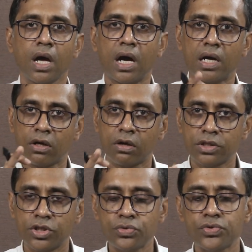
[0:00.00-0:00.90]
are
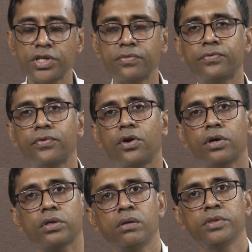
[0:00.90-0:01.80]
conducive
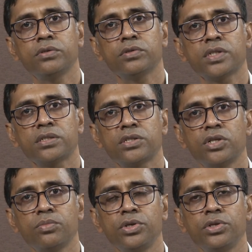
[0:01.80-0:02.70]
for you know
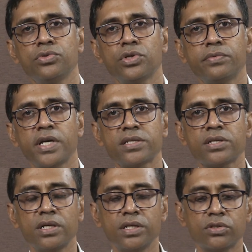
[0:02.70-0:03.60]
sustainable use of
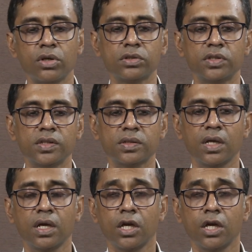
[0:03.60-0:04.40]
natural resources.